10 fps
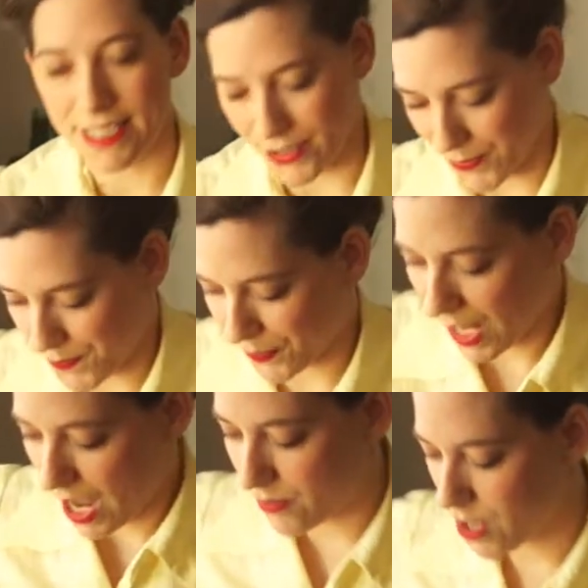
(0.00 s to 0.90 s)
So
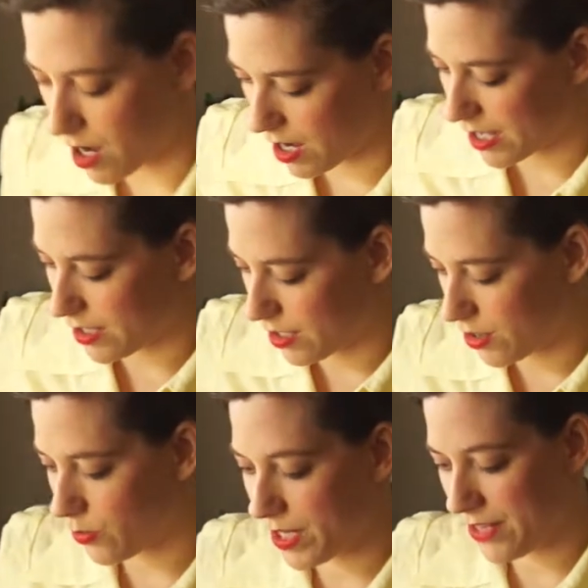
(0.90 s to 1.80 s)
I've got
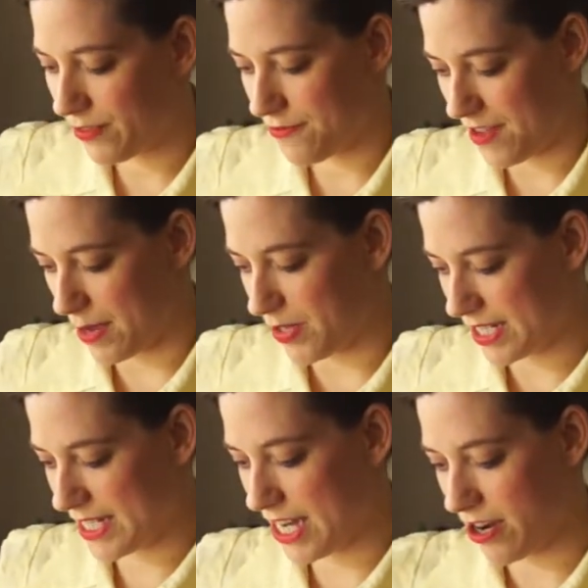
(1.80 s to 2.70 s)
3 different
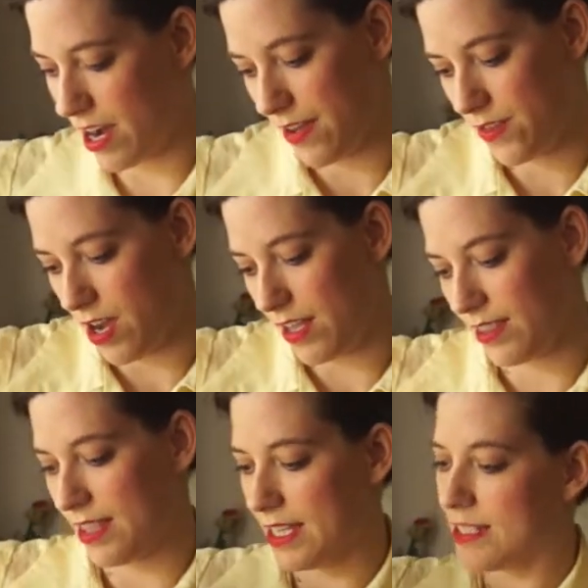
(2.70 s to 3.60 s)
fabrics here. I've
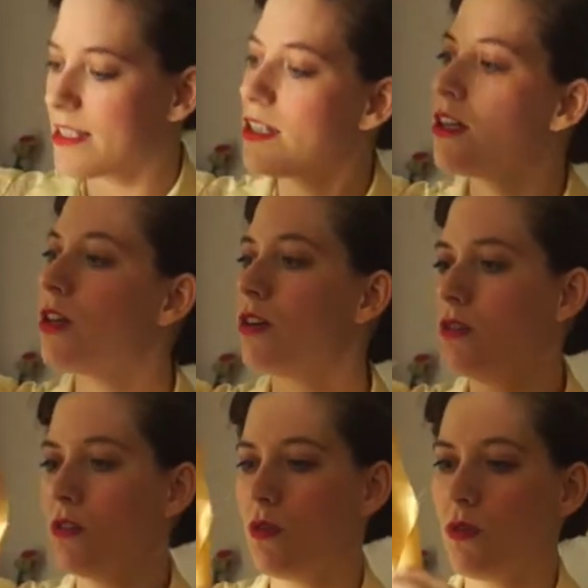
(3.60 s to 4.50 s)
got this
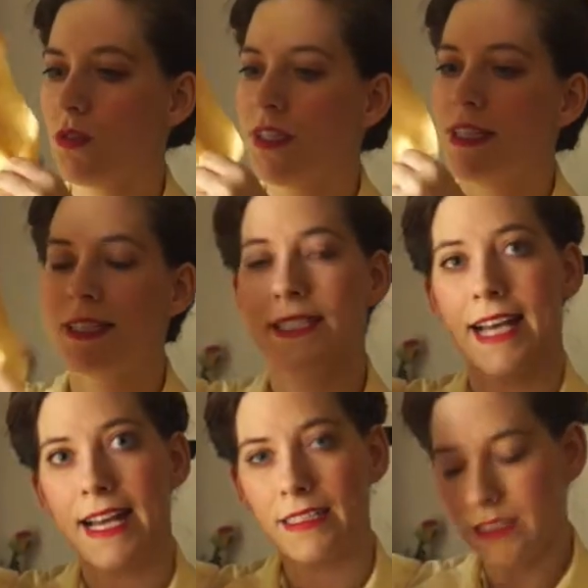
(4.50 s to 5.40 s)
gold
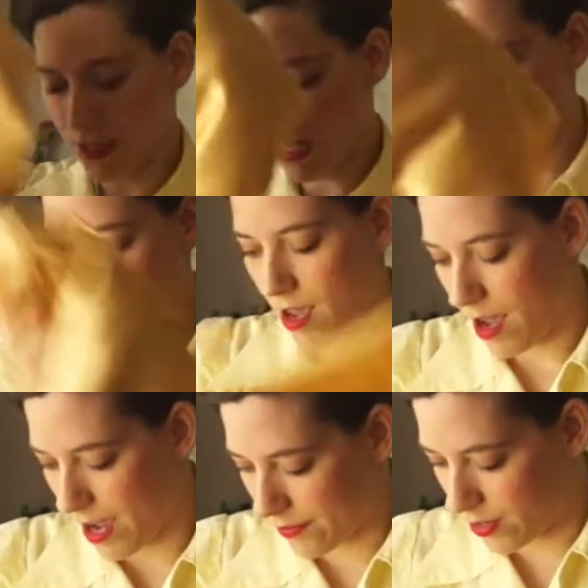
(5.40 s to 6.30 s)
satin,
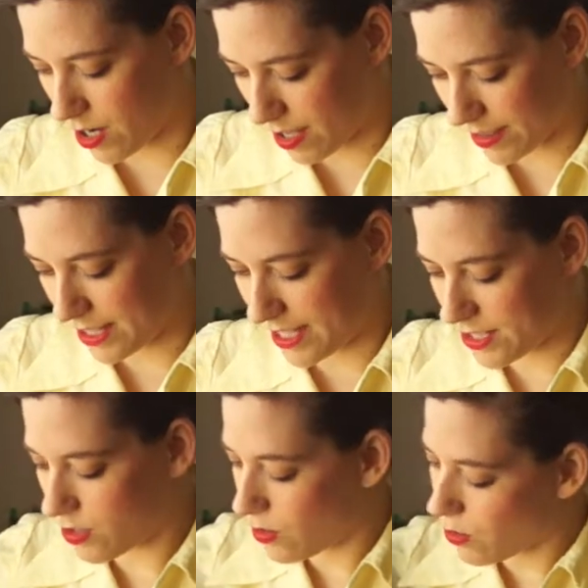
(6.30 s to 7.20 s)
I've got
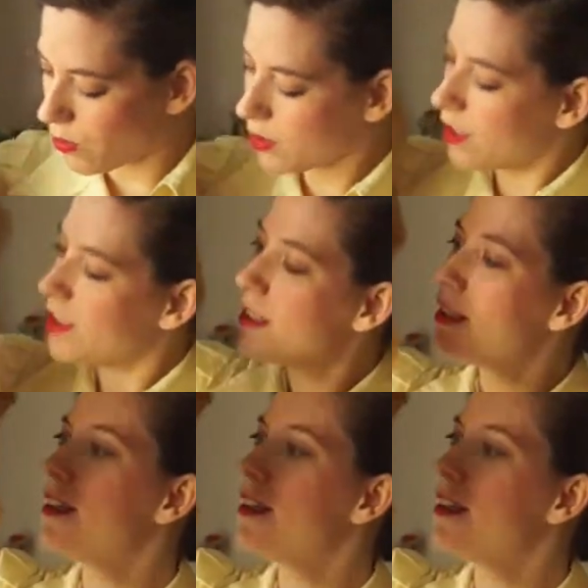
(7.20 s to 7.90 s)
this gold